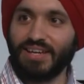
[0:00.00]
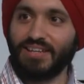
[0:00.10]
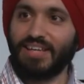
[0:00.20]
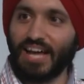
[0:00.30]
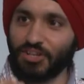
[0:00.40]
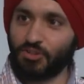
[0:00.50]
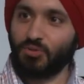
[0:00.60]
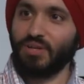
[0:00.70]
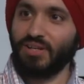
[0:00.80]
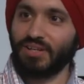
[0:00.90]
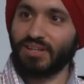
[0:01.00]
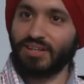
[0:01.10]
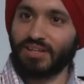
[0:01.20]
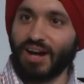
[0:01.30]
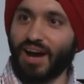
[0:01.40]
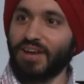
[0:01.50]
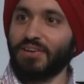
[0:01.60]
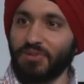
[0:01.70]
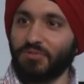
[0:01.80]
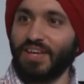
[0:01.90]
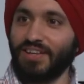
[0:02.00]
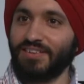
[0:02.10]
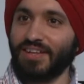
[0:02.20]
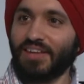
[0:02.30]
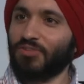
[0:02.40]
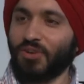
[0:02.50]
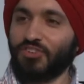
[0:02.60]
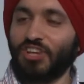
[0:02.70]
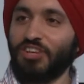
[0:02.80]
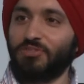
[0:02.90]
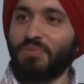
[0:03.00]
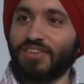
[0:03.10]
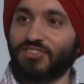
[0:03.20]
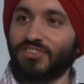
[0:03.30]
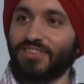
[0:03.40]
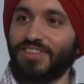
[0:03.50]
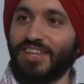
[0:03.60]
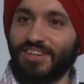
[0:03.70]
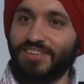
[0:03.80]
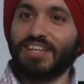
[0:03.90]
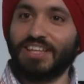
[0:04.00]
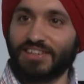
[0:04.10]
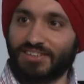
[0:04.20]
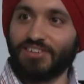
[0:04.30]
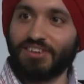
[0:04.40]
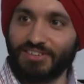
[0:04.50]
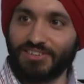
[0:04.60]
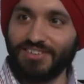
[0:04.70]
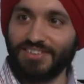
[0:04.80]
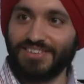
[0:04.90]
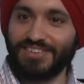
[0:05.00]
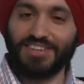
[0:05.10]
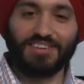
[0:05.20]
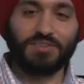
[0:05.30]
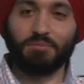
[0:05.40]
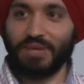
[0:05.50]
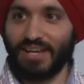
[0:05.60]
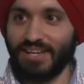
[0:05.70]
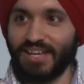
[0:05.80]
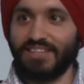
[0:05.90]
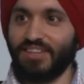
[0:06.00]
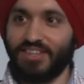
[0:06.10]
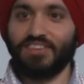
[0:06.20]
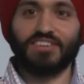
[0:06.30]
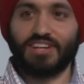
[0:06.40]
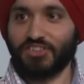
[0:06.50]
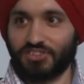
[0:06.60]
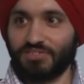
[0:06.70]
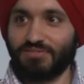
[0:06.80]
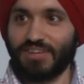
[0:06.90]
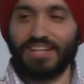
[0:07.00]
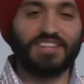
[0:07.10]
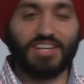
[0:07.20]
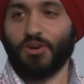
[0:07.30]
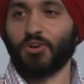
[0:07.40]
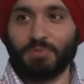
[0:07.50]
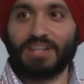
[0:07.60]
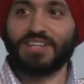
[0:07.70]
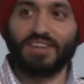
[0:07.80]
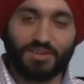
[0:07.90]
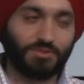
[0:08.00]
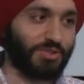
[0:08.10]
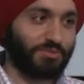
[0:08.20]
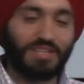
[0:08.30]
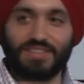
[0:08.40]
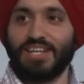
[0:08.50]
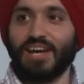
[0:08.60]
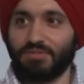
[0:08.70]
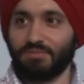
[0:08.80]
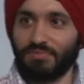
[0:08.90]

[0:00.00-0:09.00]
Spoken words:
the actual car interface has not changed much. There is an accelerator, there is a brake, and then there is a clutch, right? And there are automatic cars which basically have